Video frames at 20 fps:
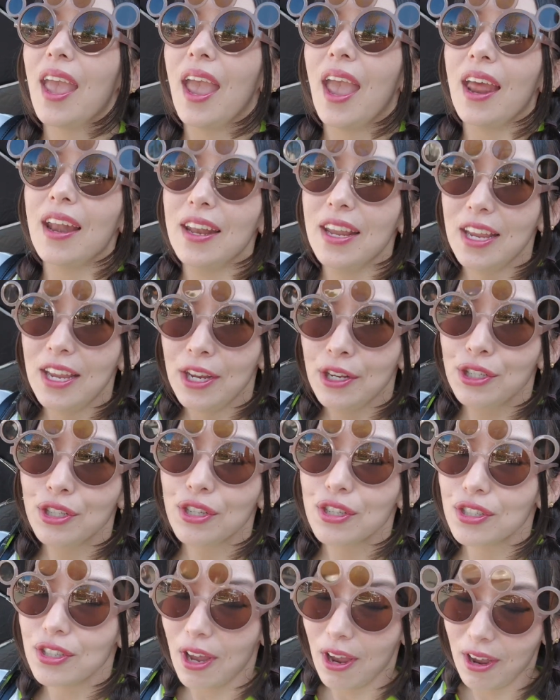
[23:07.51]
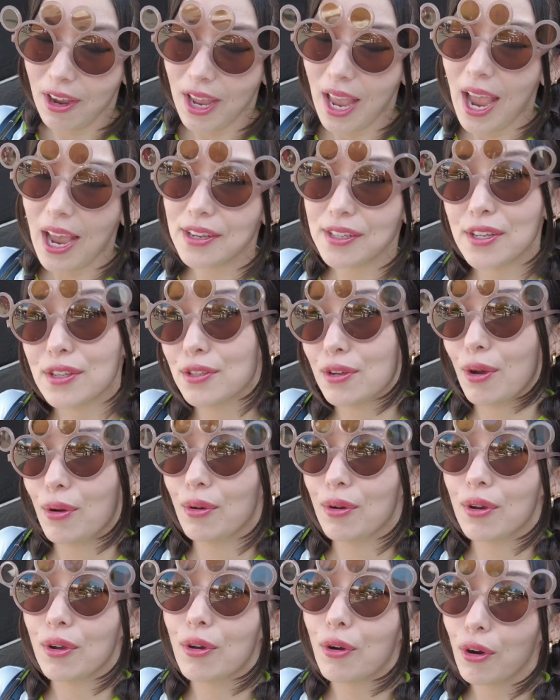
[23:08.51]
and each song has its
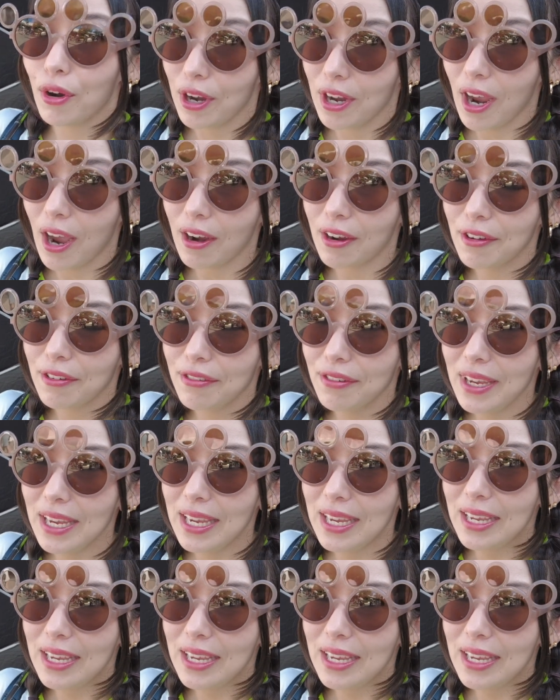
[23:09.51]
own choreography.